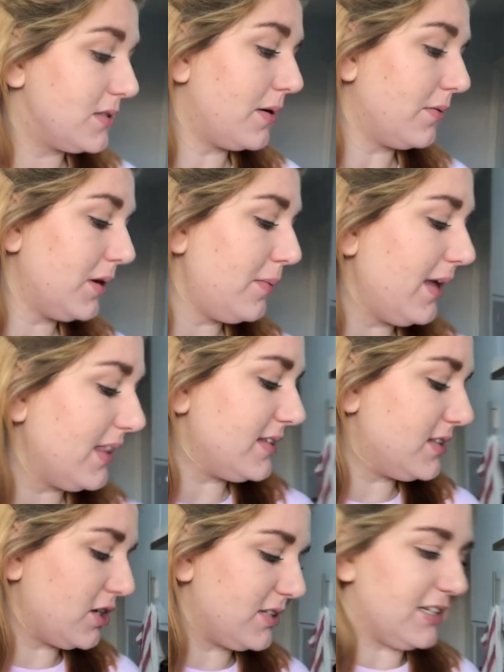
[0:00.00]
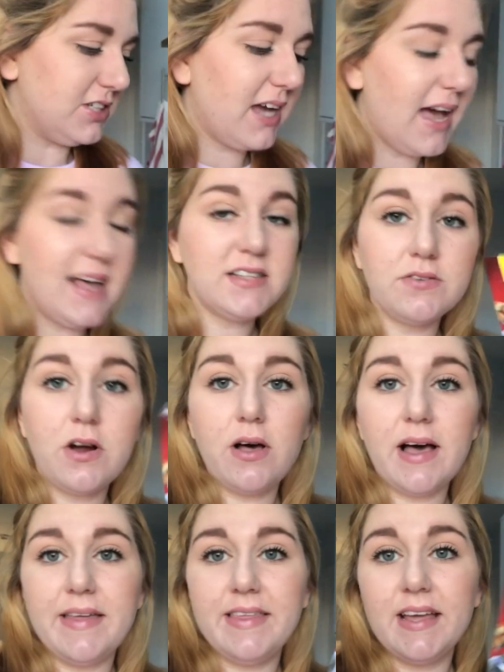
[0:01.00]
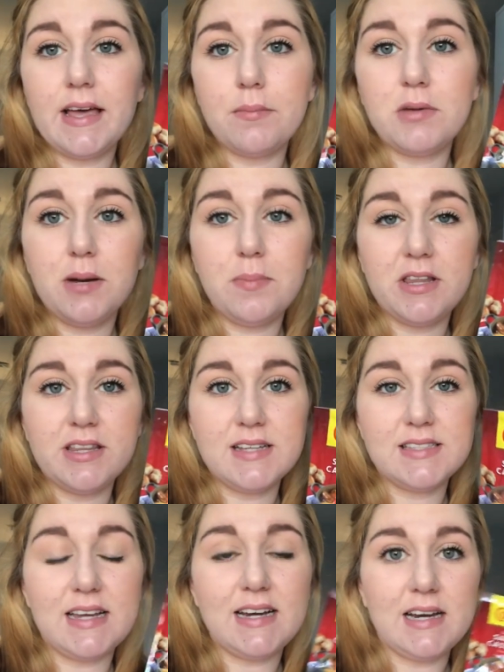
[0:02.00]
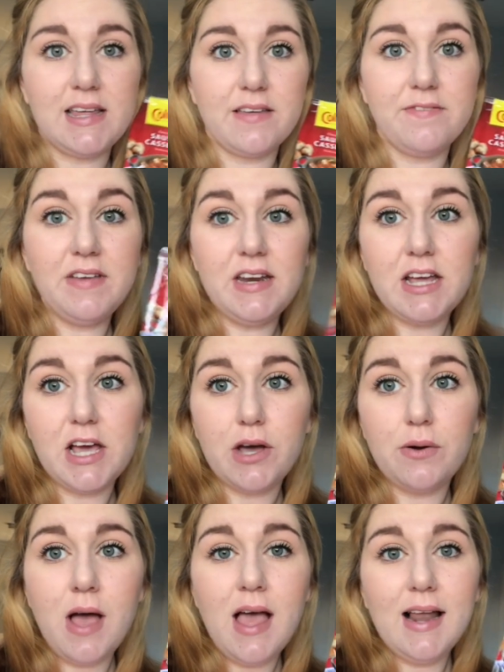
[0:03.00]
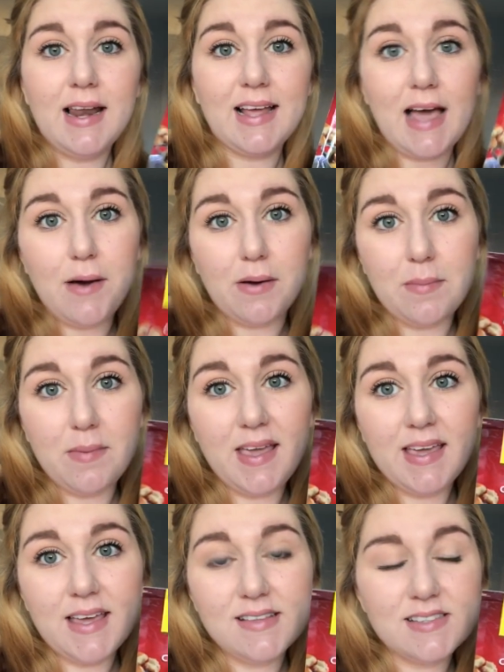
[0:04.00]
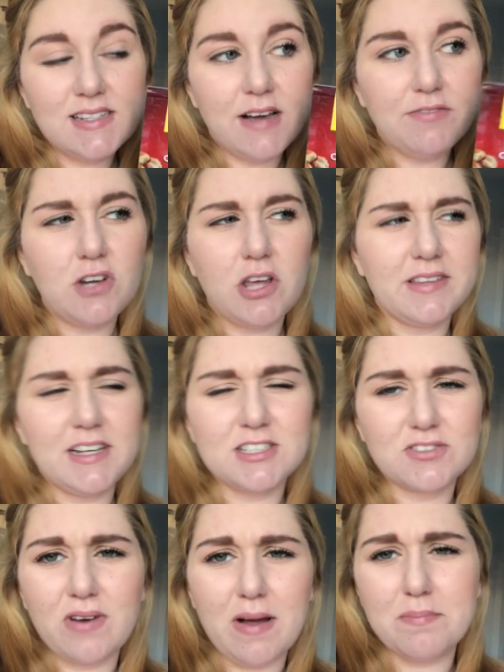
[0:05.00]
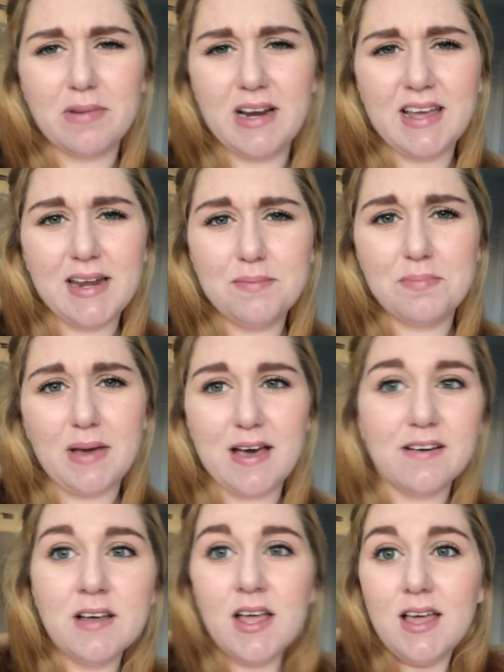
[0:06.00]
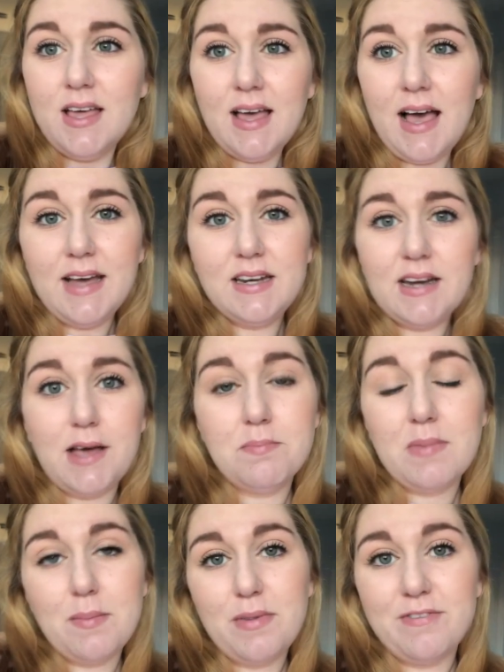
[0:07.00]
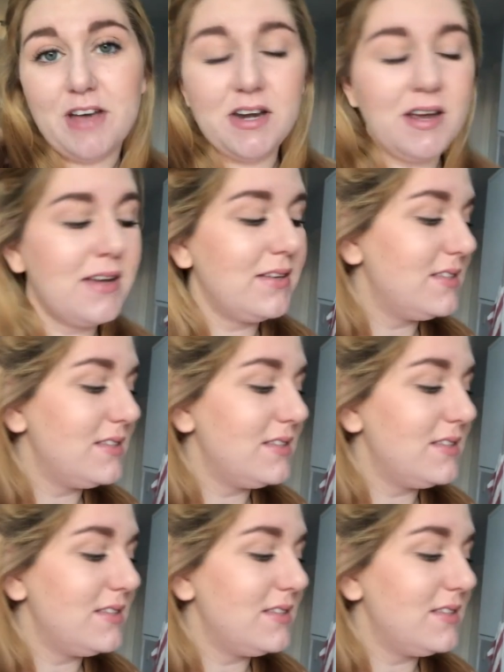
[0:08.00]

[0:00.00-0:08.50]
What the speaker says: So I'm gonna make this sausage casserole. I think I'm gonna put this in another video, like how I make it and stuff. Not that it's groundbreaking, but I don't know, might be fun.